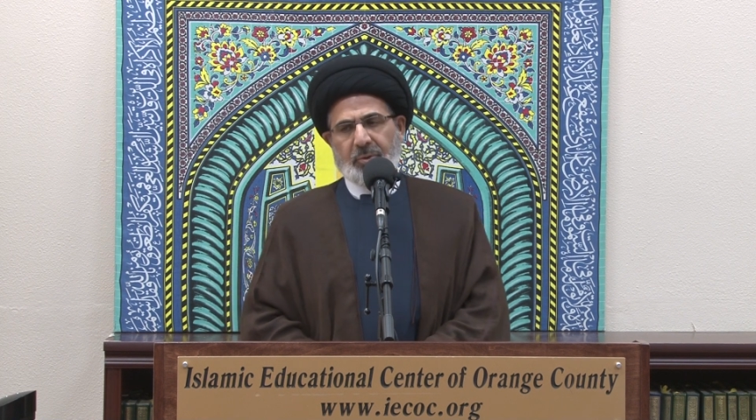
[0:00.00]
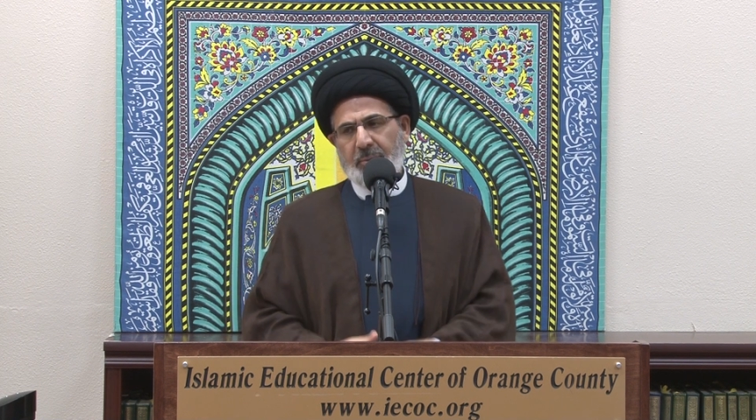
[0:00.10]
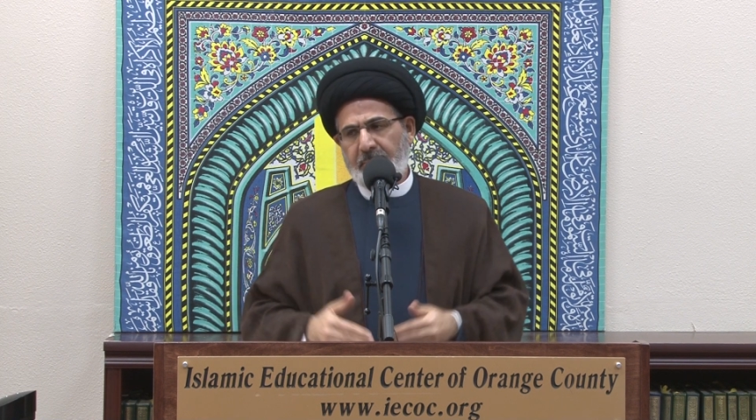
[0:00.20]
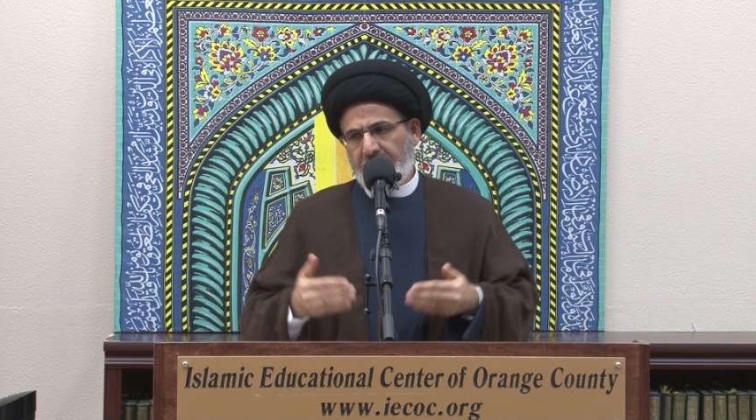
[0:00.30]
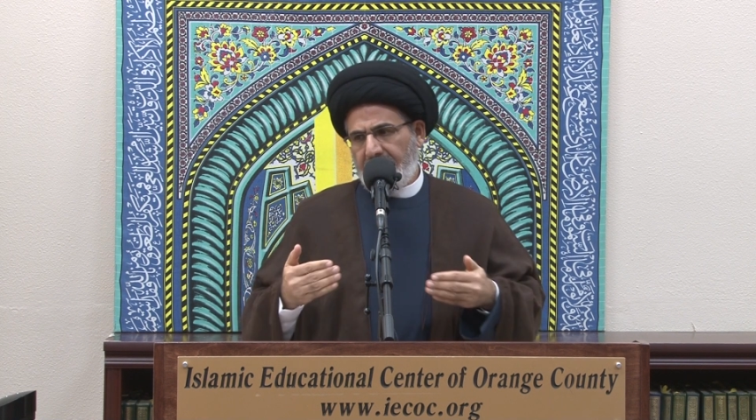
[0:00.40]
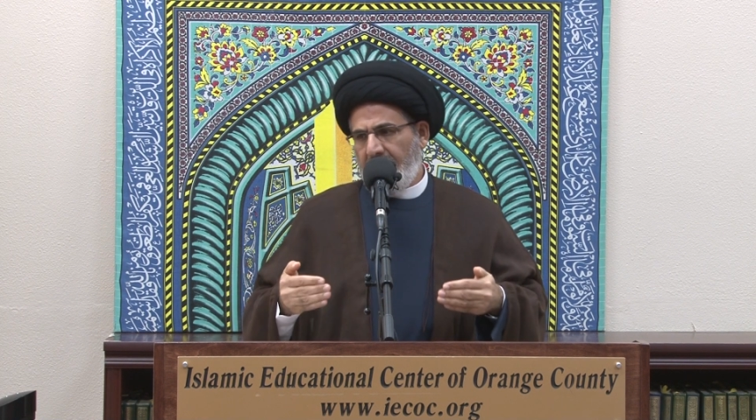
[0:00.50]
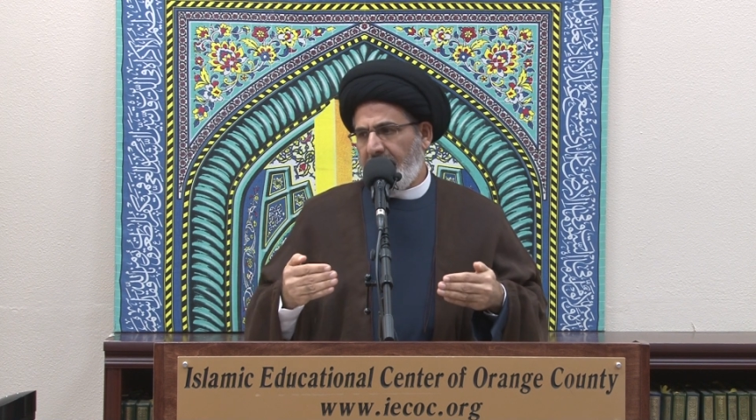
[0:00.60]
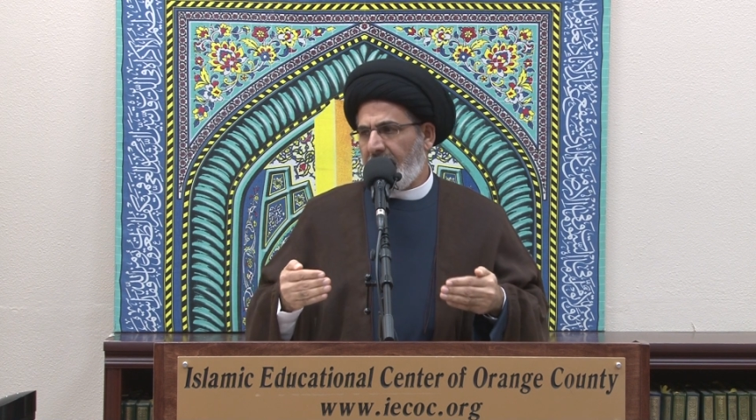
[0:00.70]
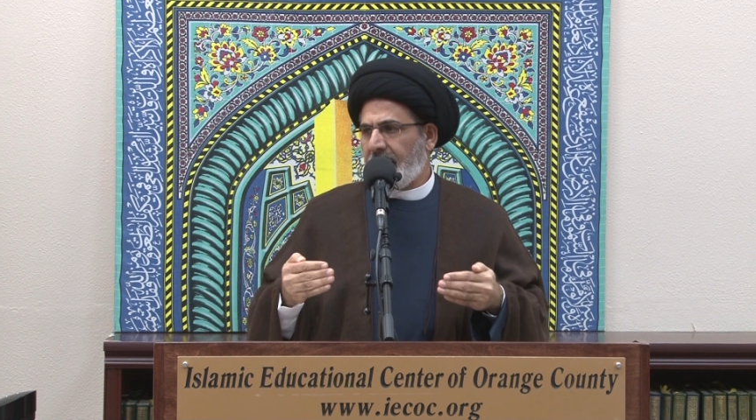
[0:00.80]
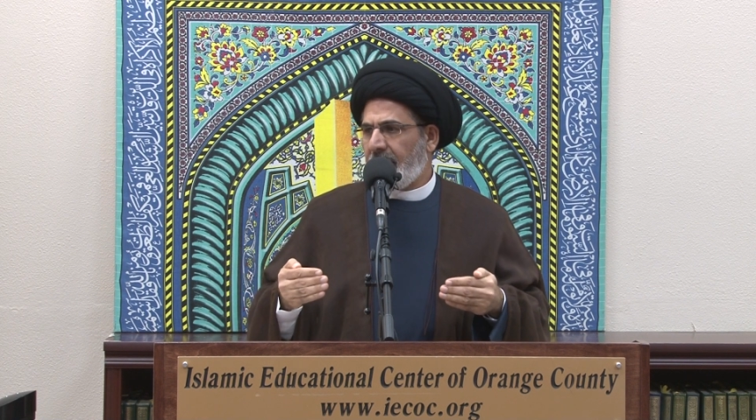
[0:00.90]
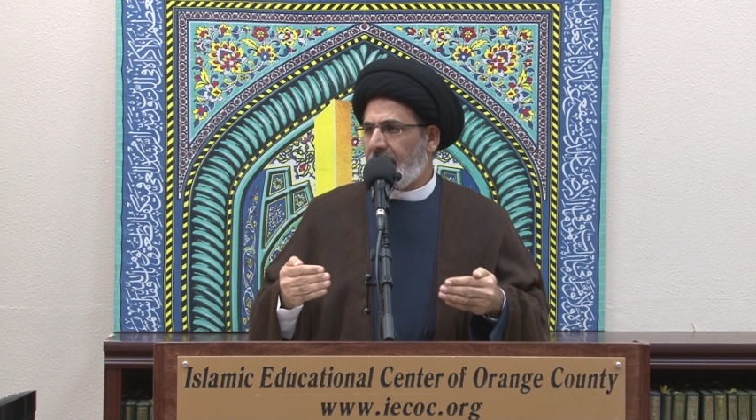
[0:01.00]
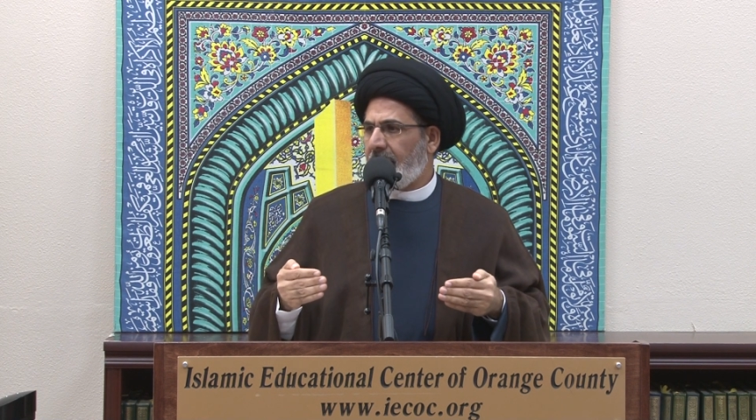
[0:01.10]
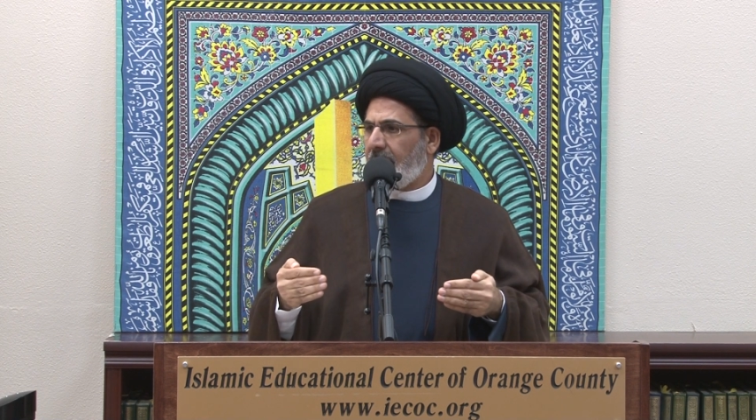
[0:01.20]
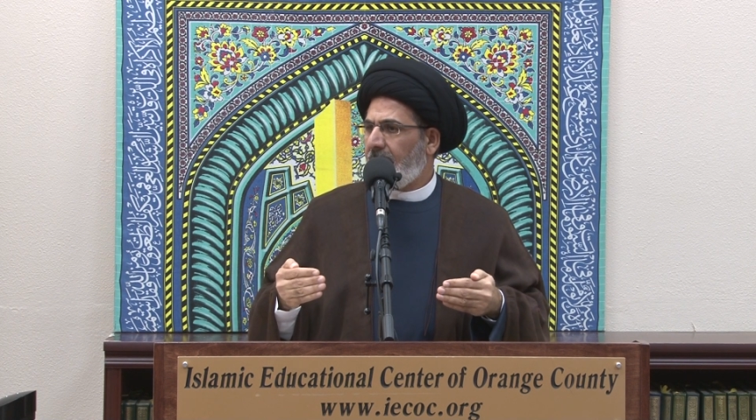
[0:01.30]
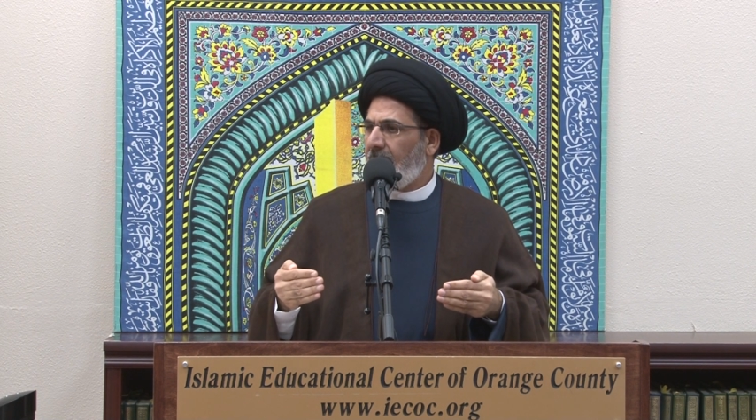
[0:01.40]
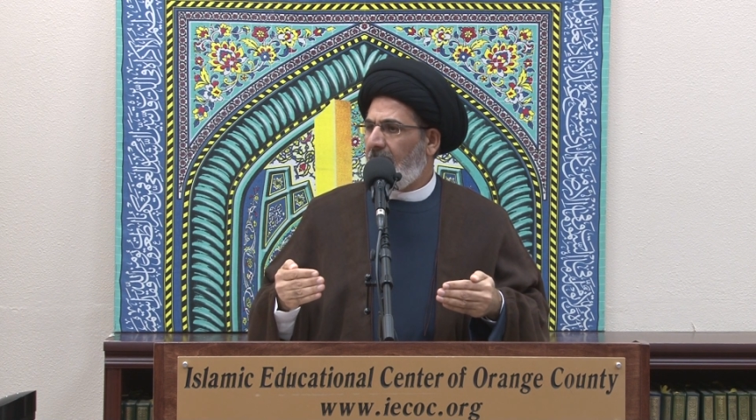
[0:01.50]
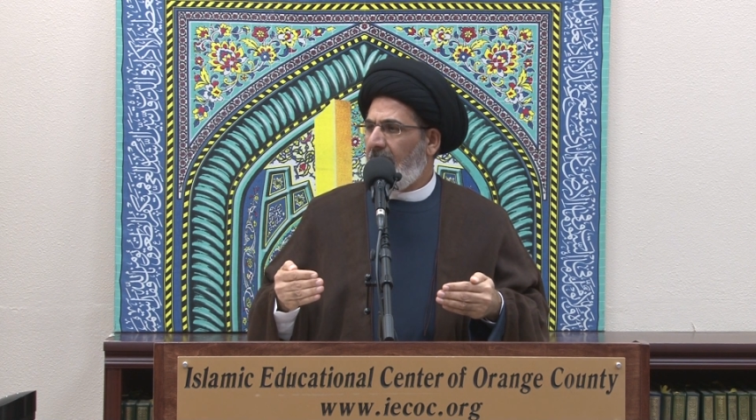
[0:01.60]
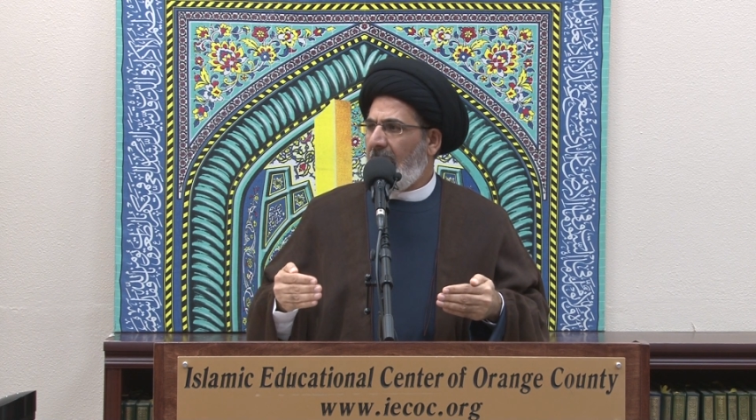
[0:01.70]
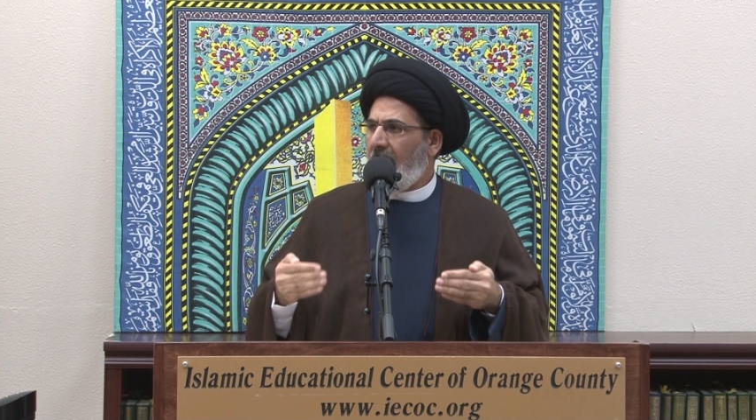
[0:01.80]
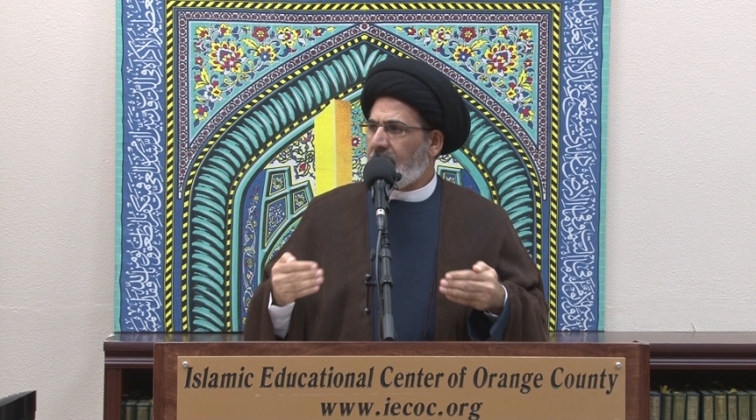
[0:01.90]
to put them under
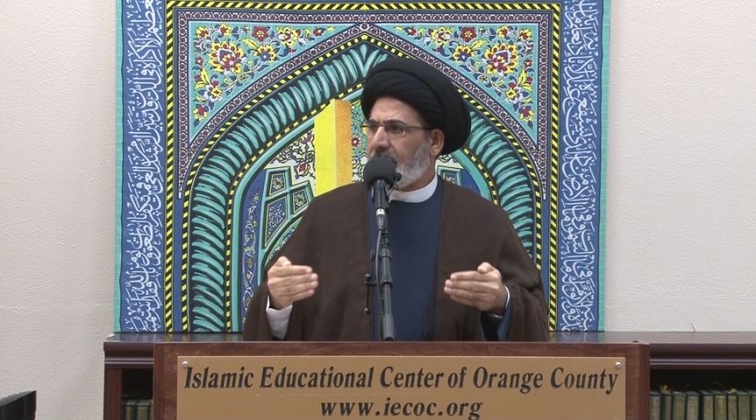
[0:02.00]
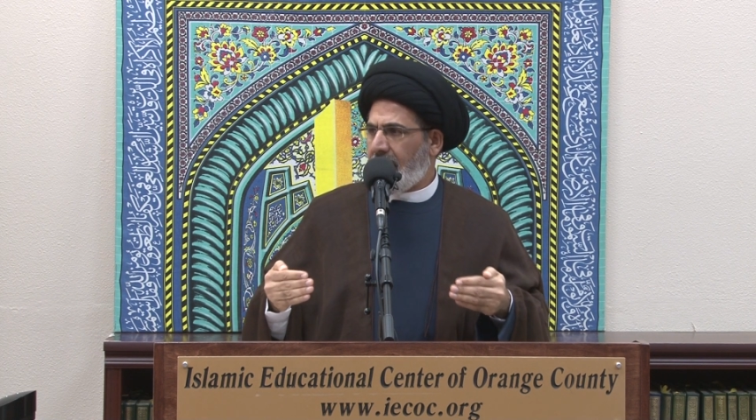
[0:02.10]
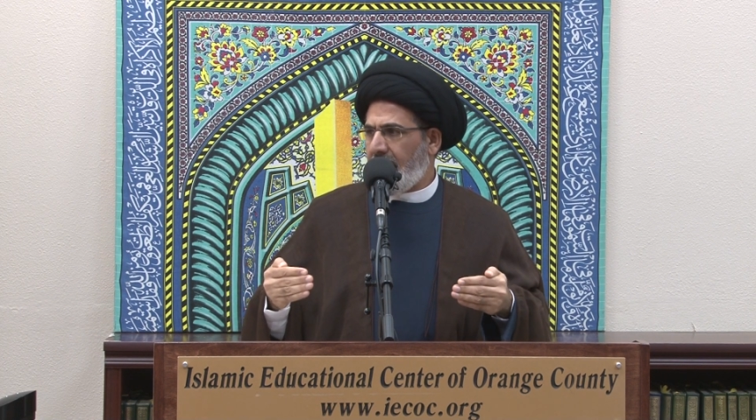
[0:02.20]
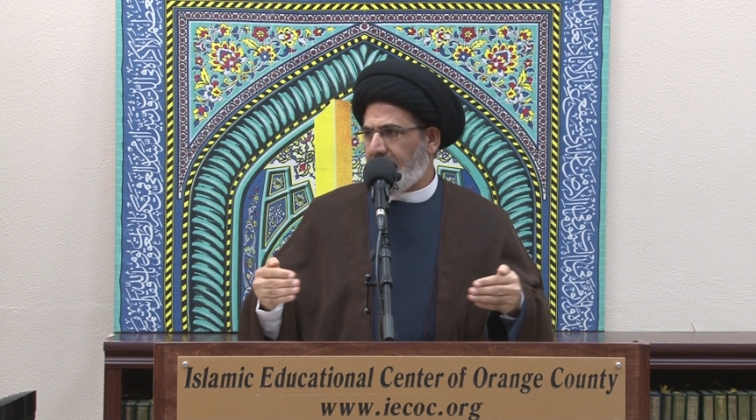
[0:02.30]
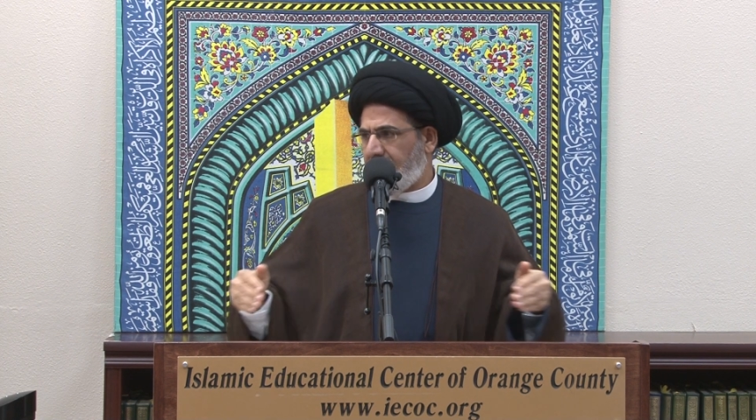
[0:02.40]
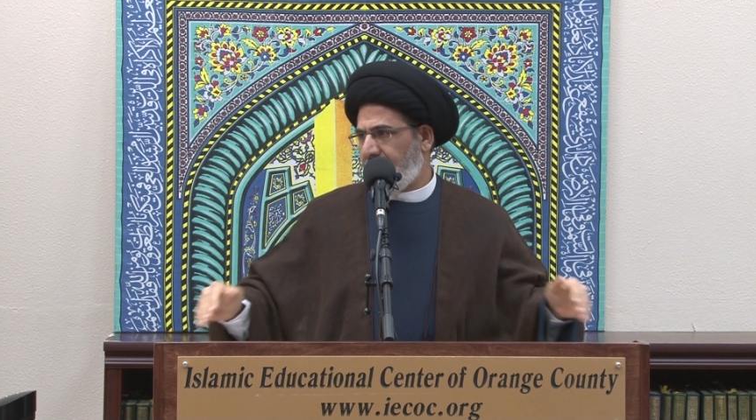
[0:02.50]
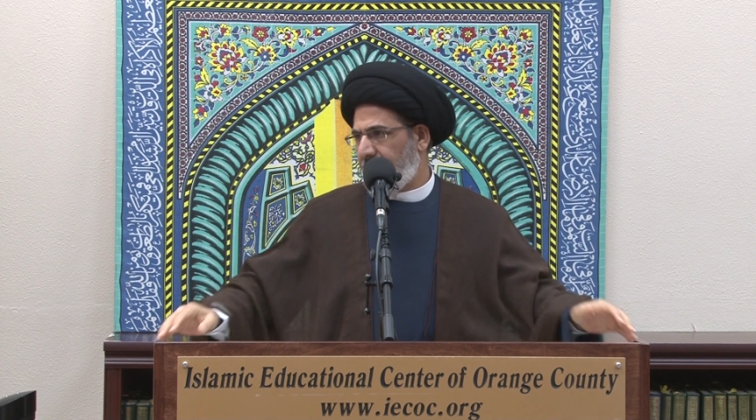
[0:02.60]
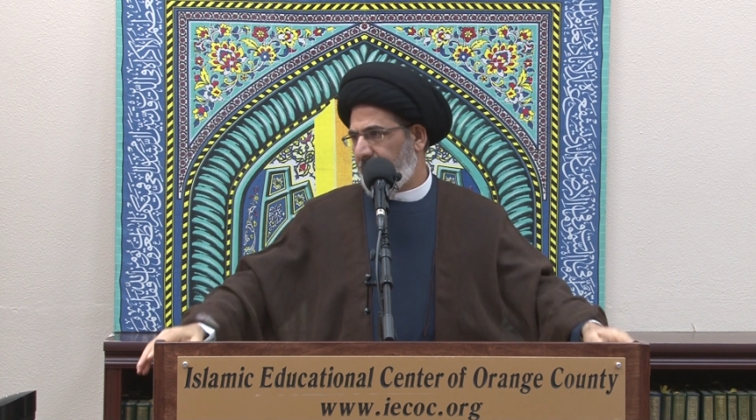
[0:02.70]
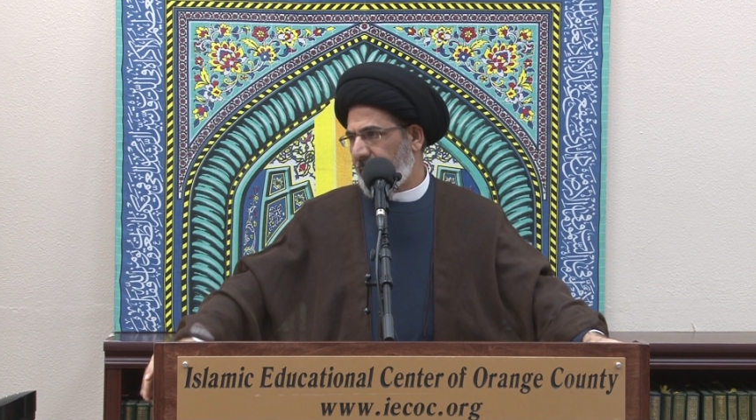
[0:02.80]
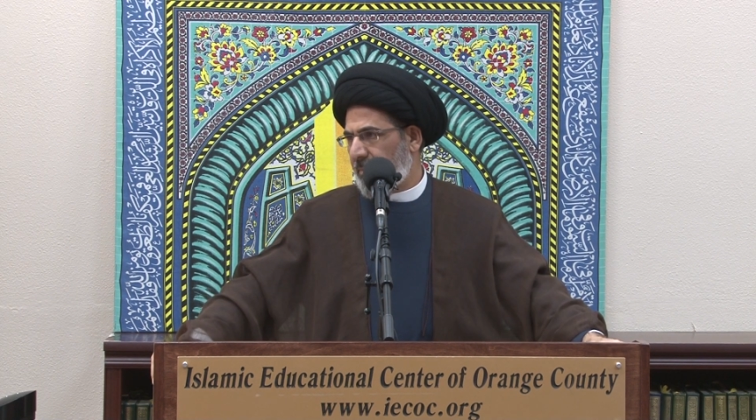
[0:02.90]
house arrest.